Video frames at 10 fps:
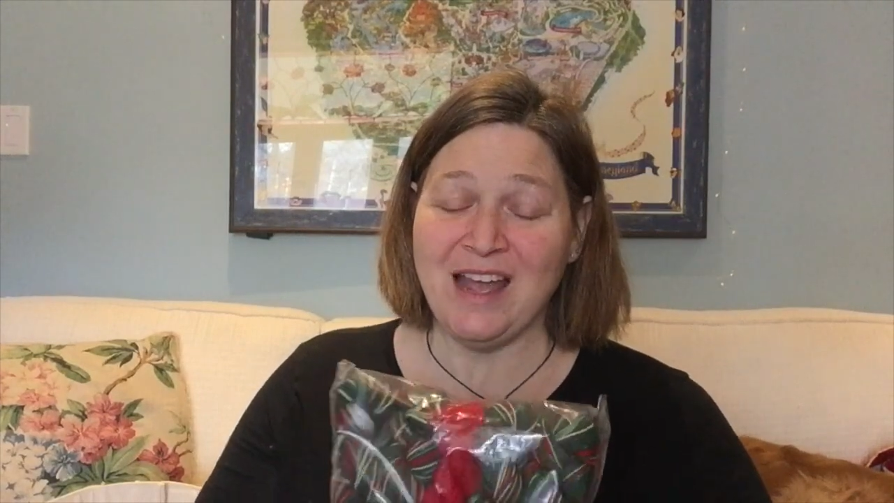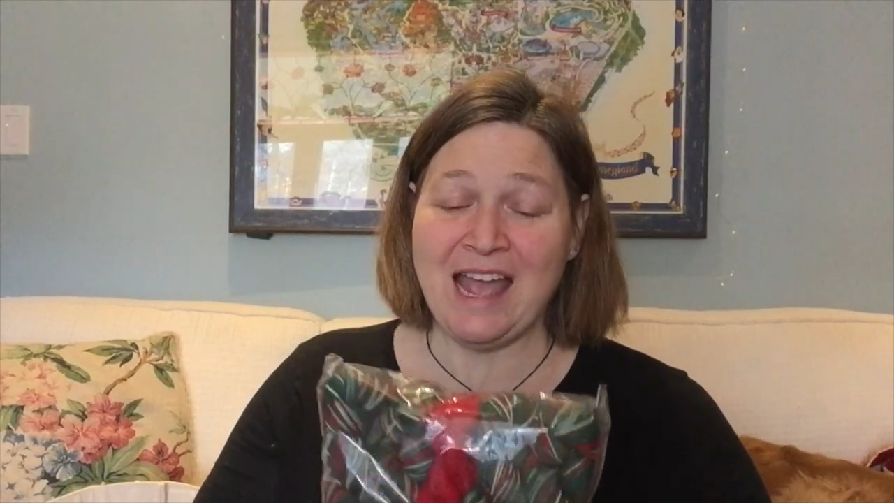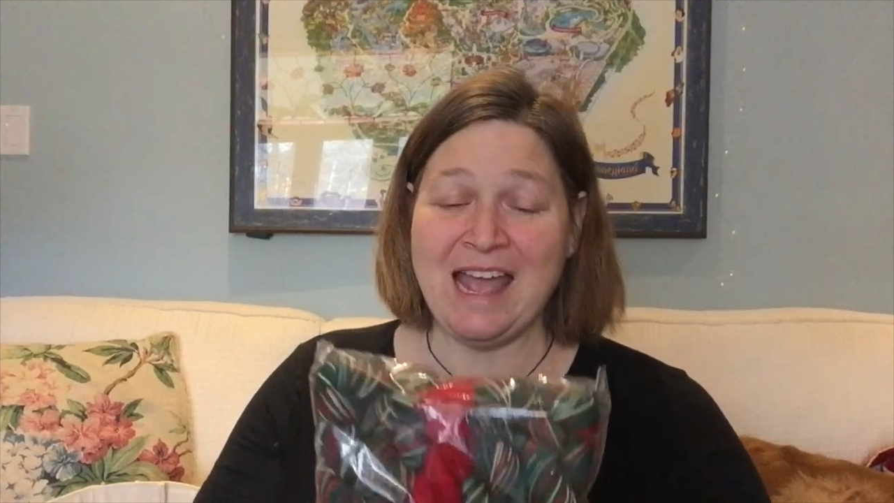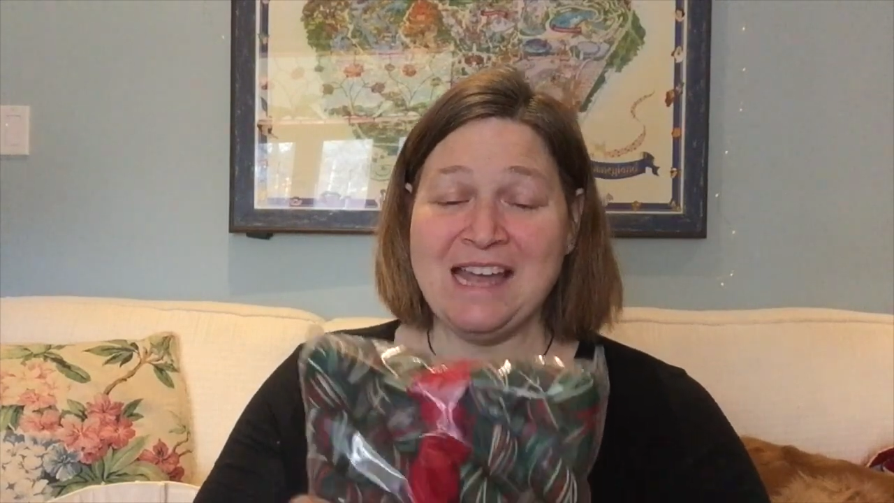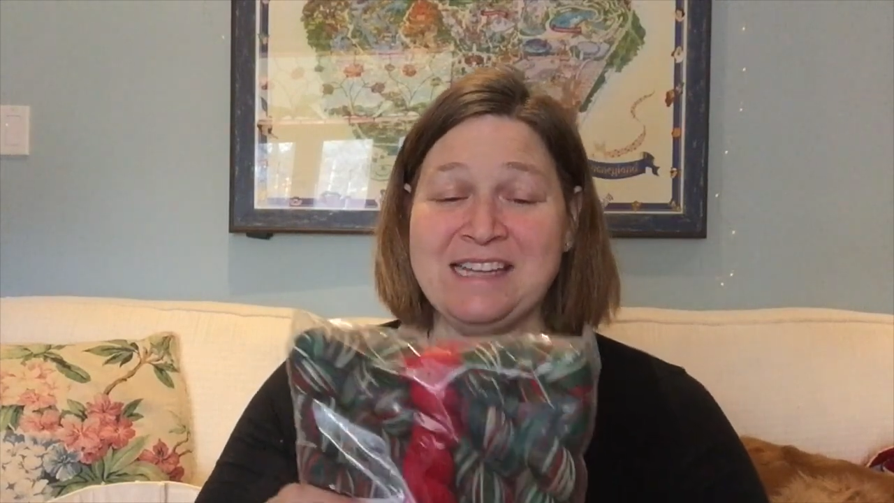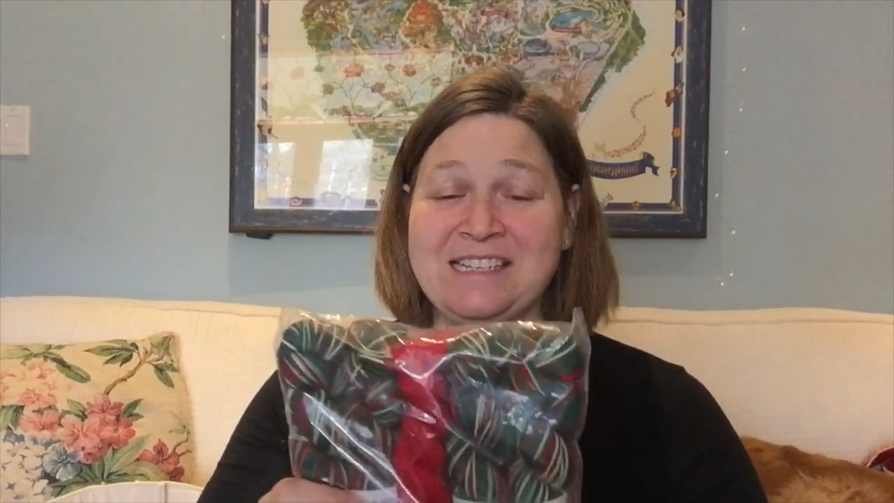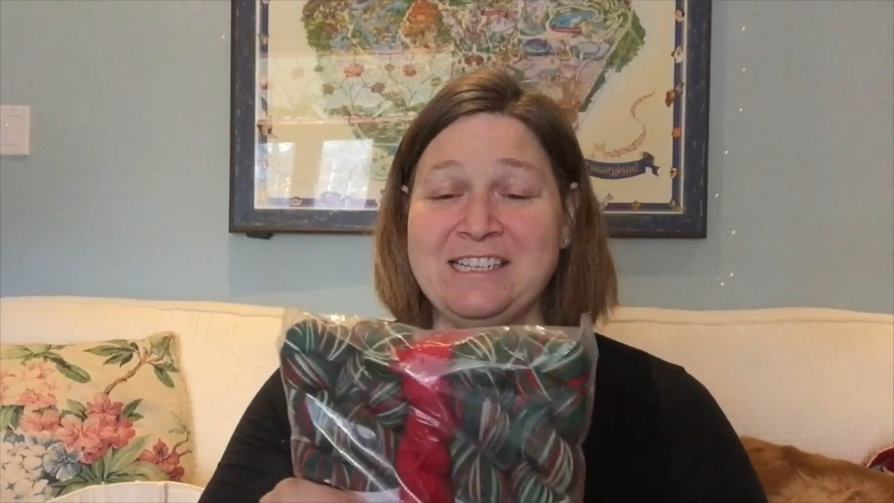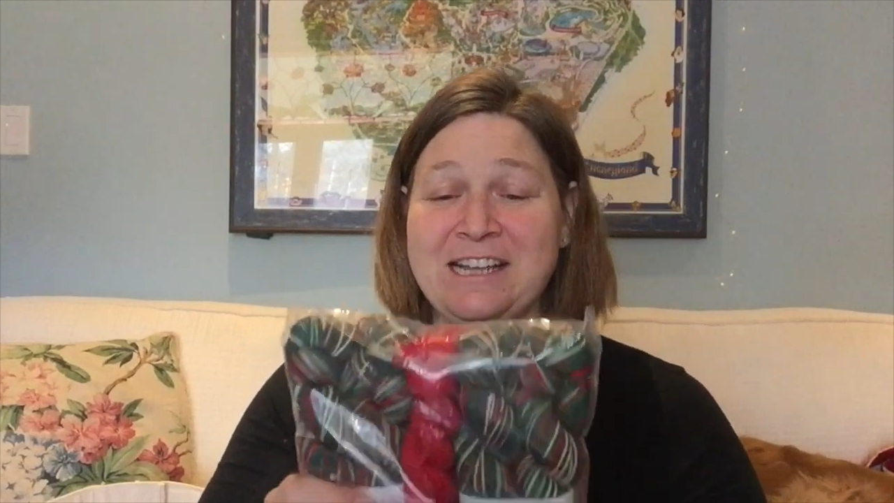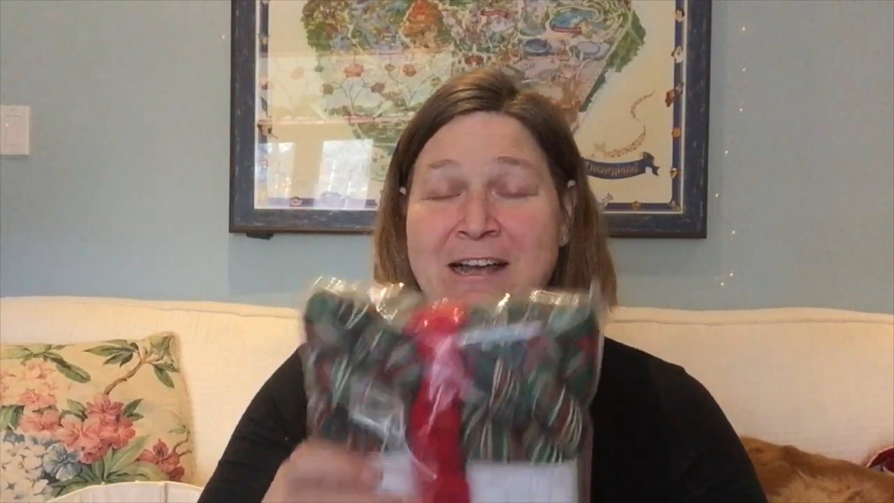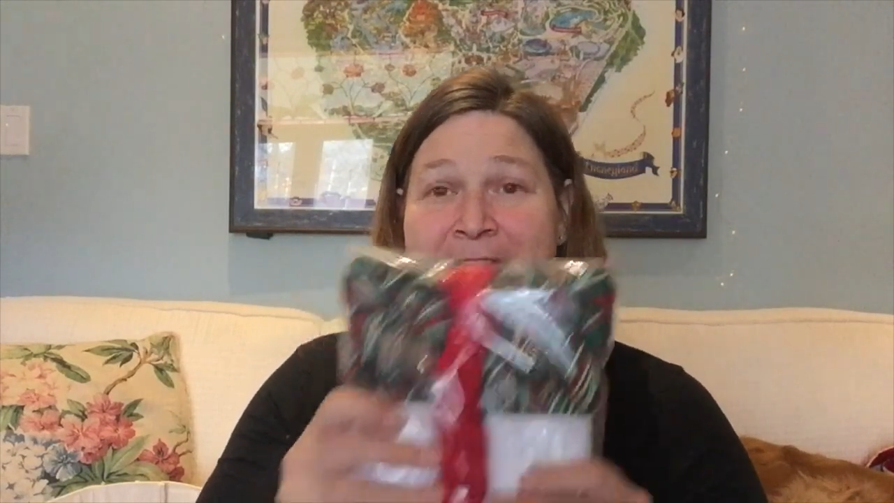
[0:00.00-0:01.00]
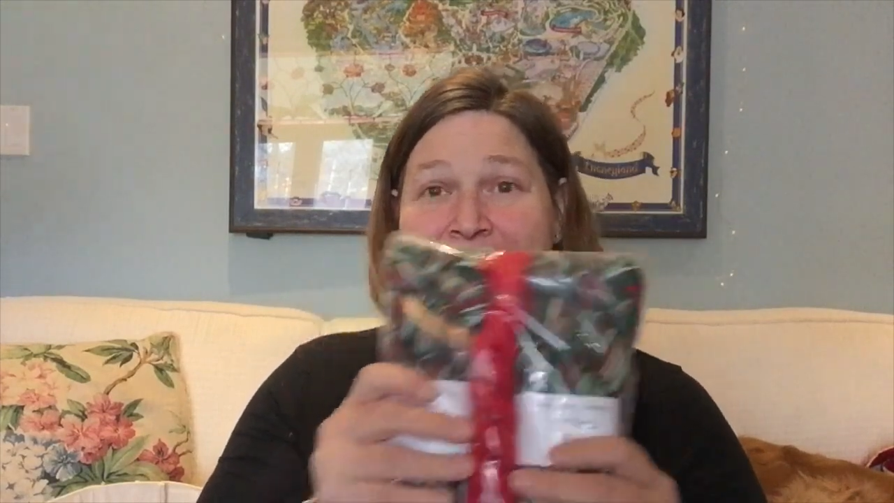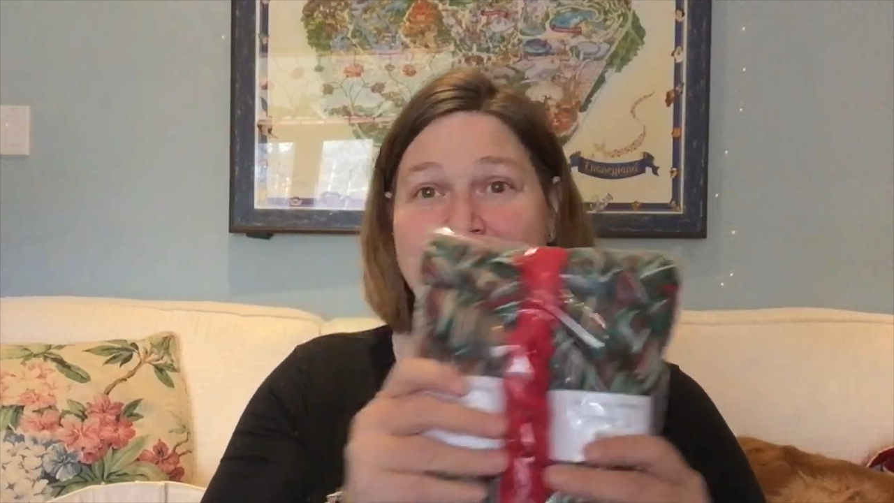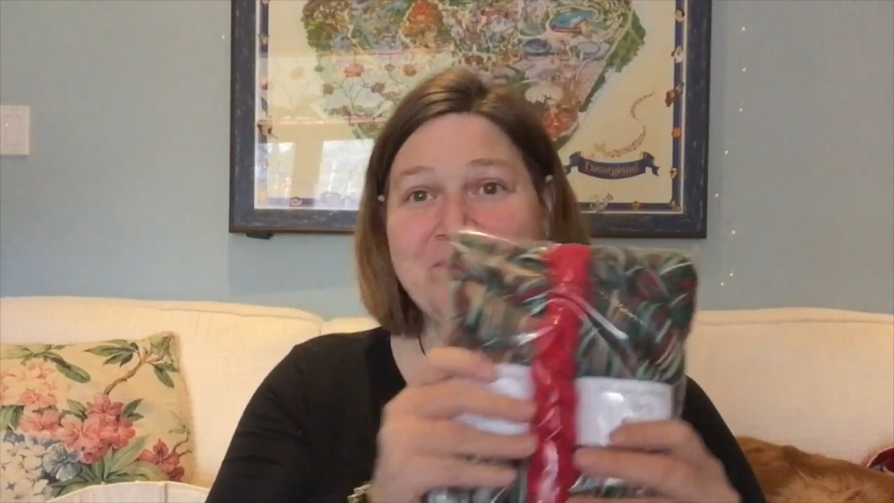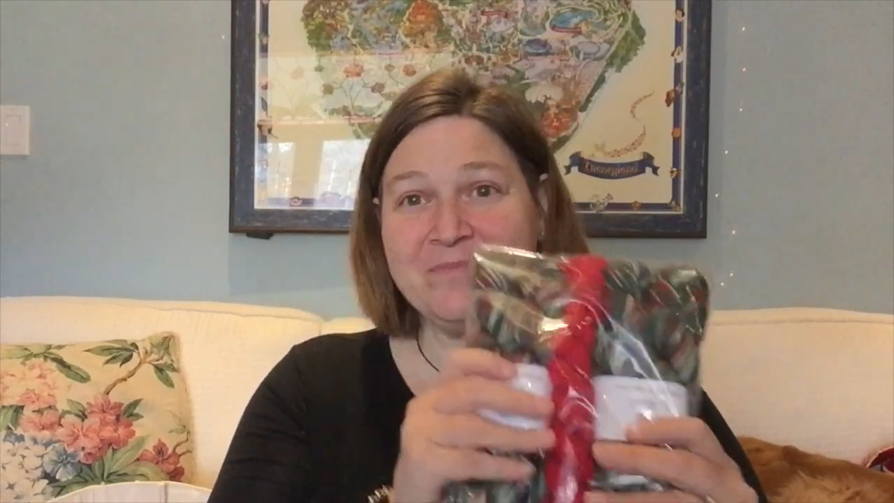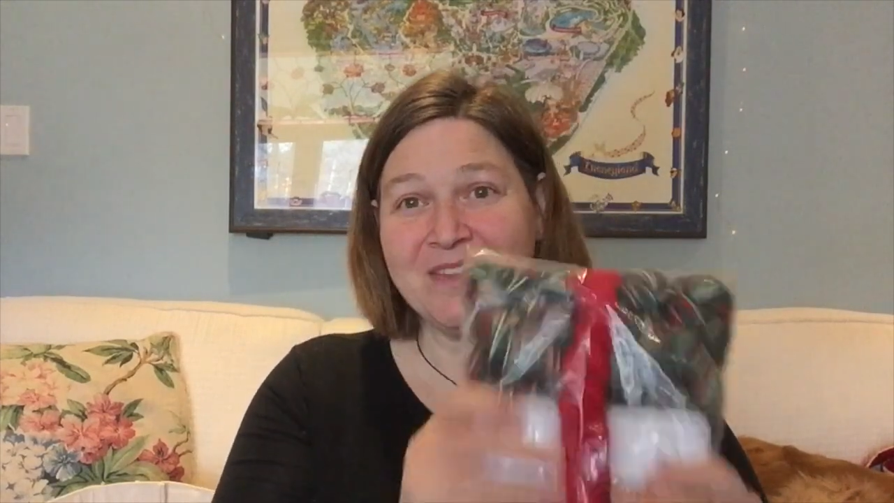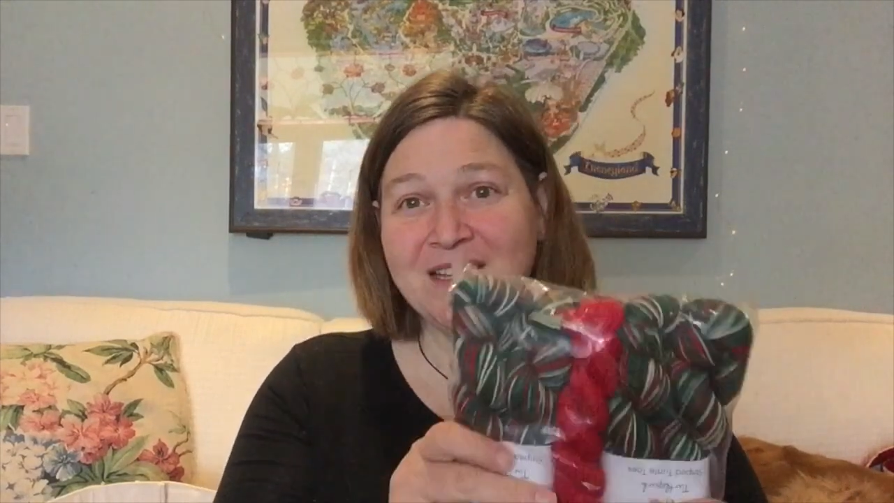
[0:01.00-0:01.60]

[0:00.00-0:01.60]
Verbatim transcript: And um,